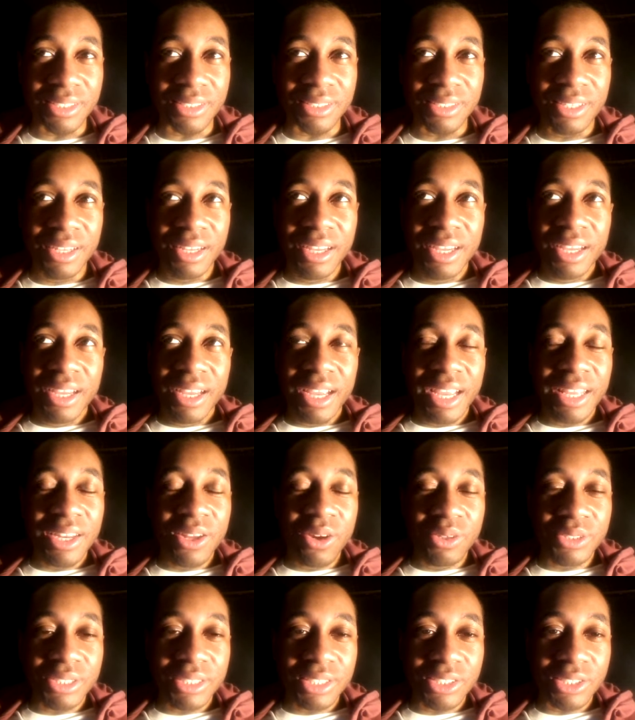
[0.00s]

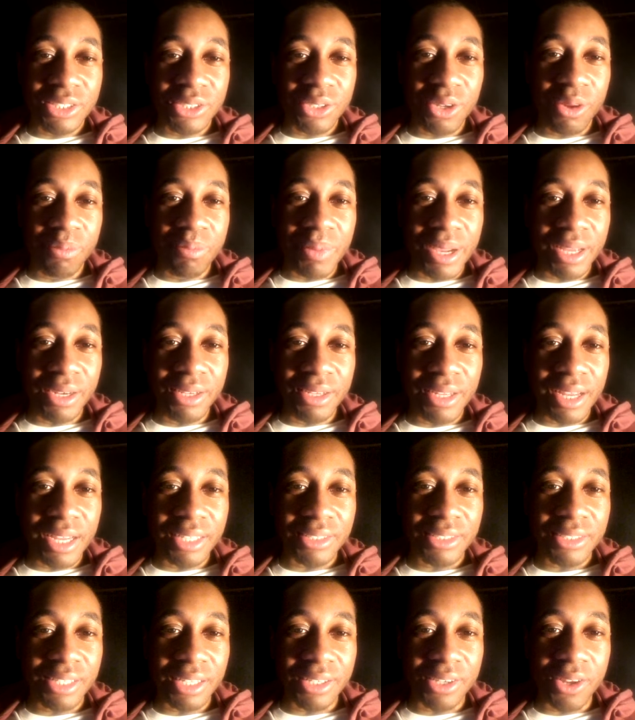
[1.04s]
egotistical maniacs that
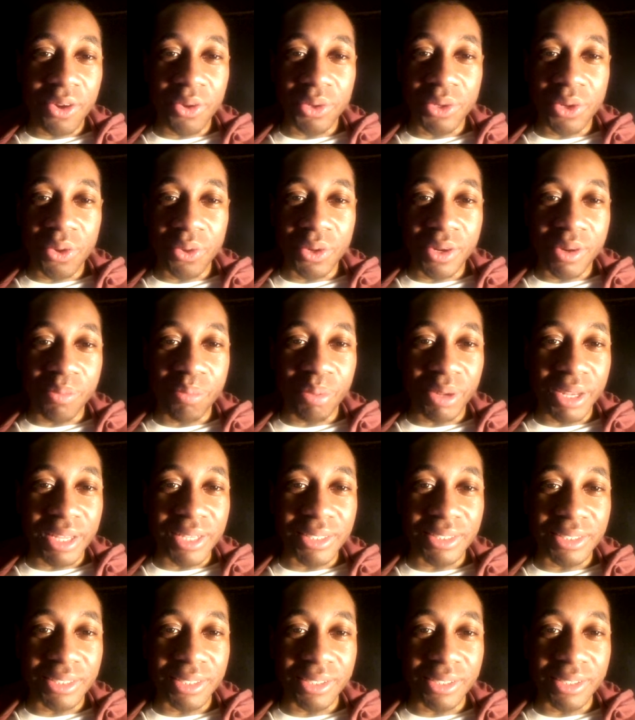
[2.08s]
don't know their place and do